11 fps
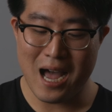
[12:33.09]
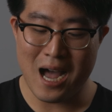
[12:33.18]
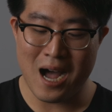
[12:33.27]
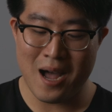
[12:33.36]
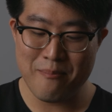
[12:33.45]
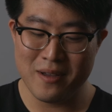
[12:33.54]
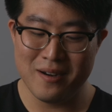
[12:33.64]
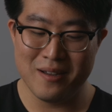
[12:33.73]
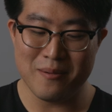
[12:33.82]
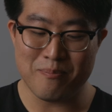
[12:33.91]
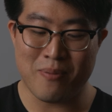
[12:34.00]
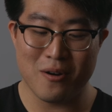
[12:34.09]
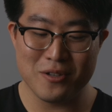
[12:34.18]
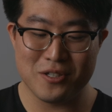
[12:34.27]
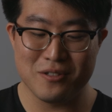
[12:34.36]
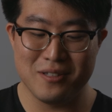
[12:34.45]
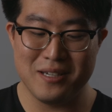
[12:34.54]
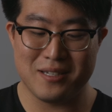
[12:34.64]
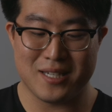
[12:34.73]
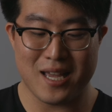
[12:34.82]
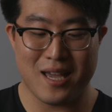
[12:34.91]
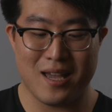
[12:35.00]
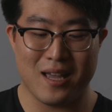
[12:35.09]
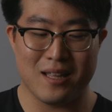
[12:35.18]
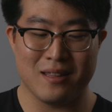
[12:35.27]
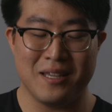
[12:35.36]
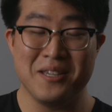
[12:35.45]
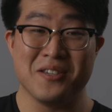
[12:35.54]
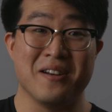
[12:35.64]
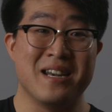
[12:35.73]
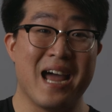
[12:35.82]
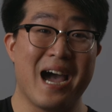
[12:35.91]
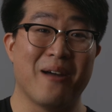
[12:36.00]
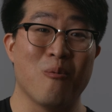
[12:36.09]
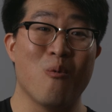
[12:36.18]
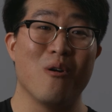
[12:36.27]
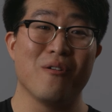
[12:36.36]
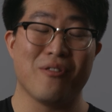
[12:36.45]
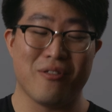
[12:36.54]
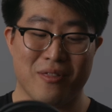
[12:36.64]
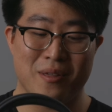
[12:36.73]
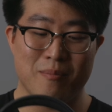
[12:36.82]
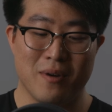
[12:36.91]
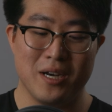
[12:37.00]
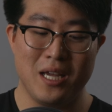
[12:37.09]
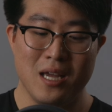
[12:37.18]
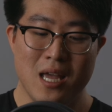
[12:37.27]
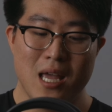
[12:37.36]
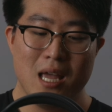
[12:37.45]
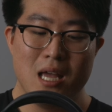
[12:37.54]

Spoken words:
I'm gonna personally say these are not worth the money.